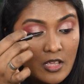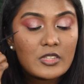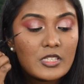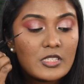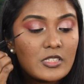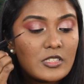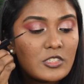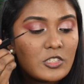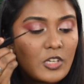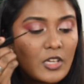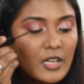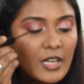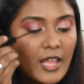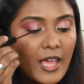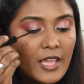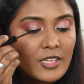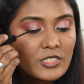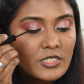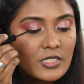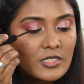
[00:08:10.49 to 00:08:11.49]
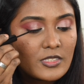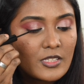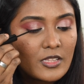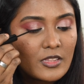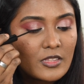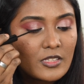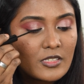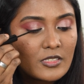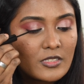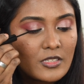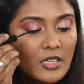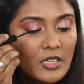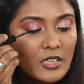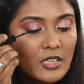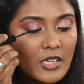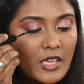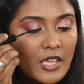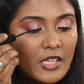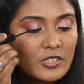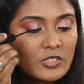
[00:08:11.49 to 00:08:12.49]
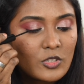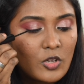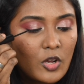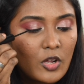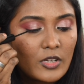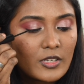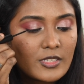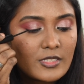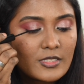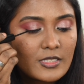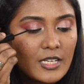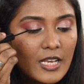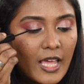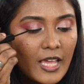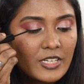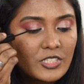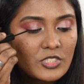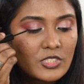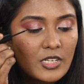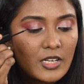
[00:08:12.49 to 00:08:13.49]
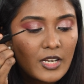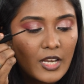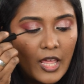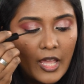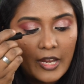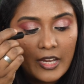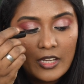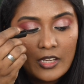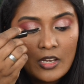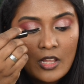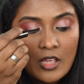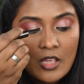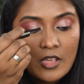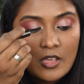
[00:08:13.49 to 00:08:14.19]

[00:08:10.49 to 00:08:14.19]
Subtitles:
This is your lashes, and this area is called as lash line.